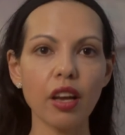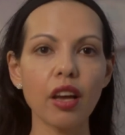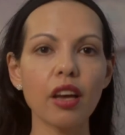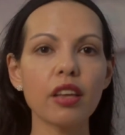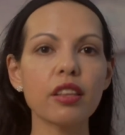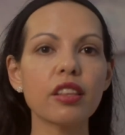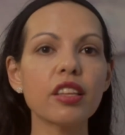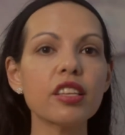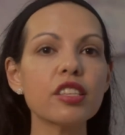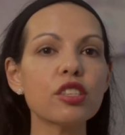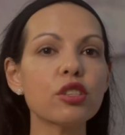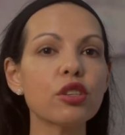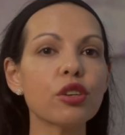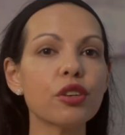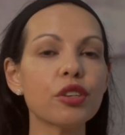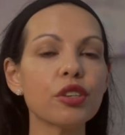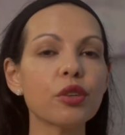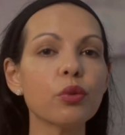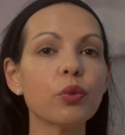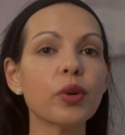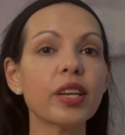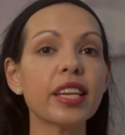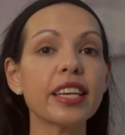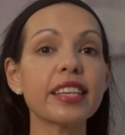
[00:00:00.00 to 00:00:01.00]
This learner
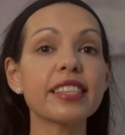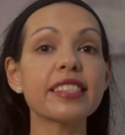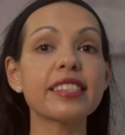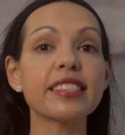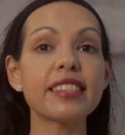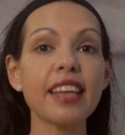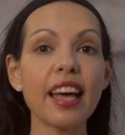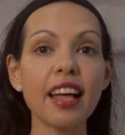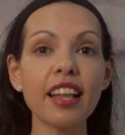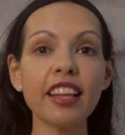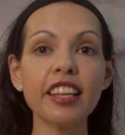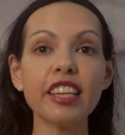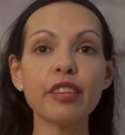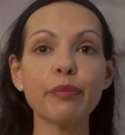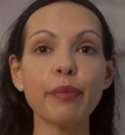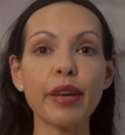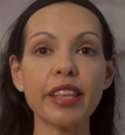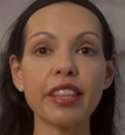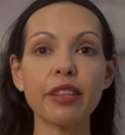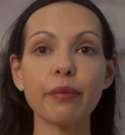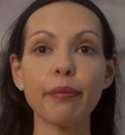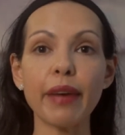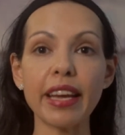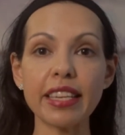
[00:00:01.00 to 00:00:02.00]
will excel in
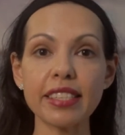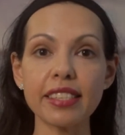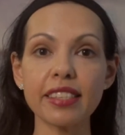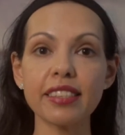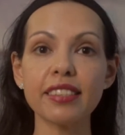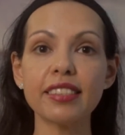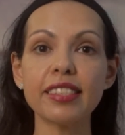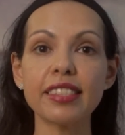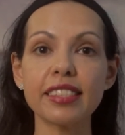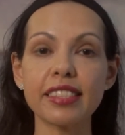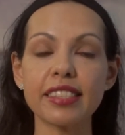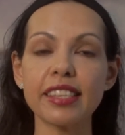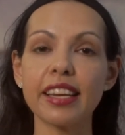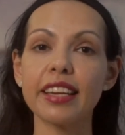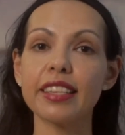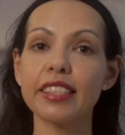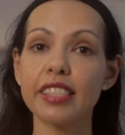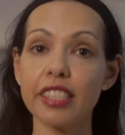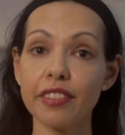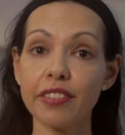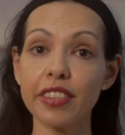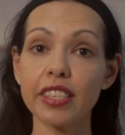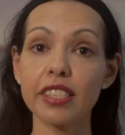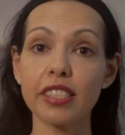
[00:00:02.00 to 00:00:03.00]
mathematical and
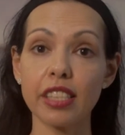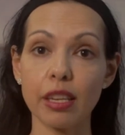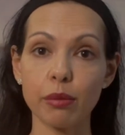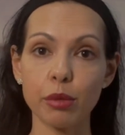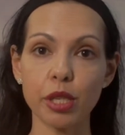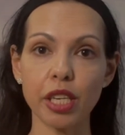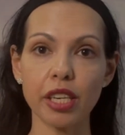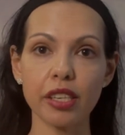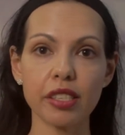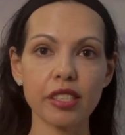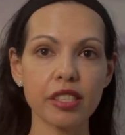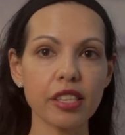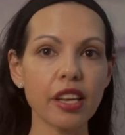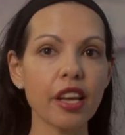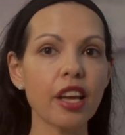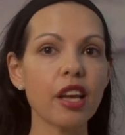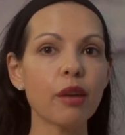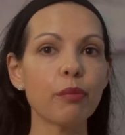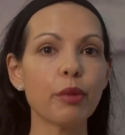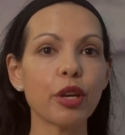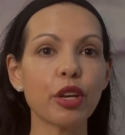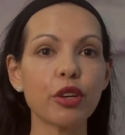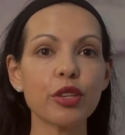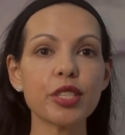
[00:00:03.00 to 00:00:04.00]
scientific subjects
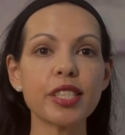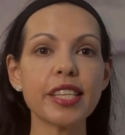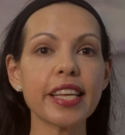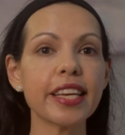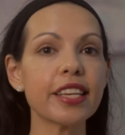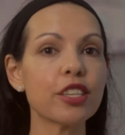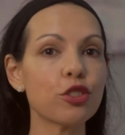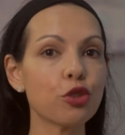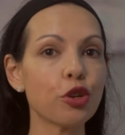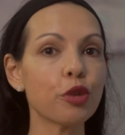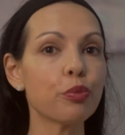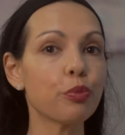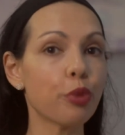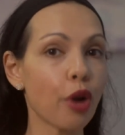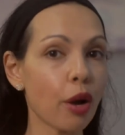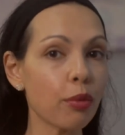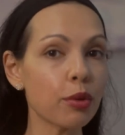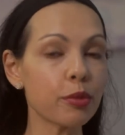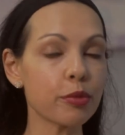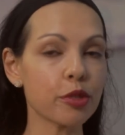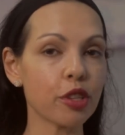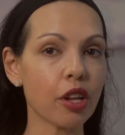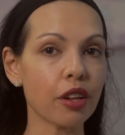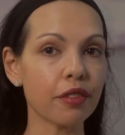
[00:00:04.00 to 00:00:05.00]
because they enjoy
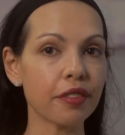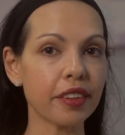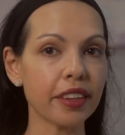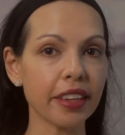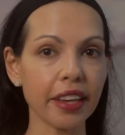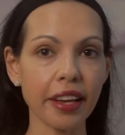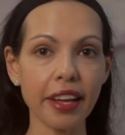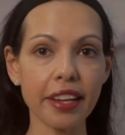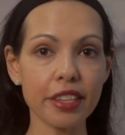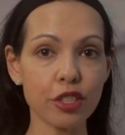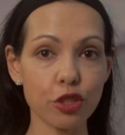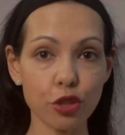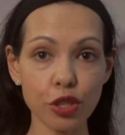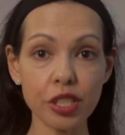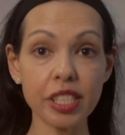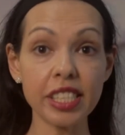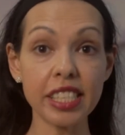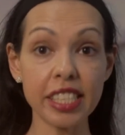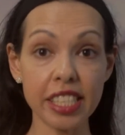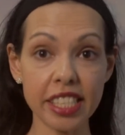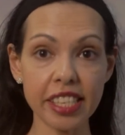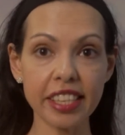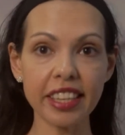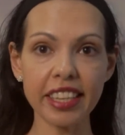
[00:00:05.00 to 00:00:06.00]
problem solving and
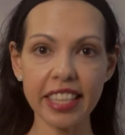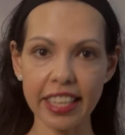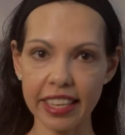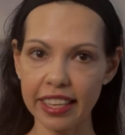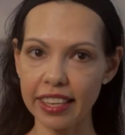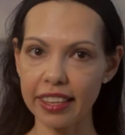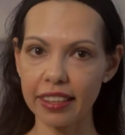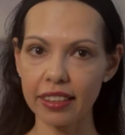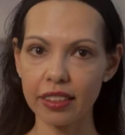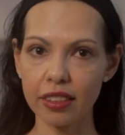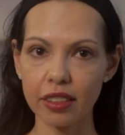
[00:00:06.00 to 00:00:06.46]
strategic thinking.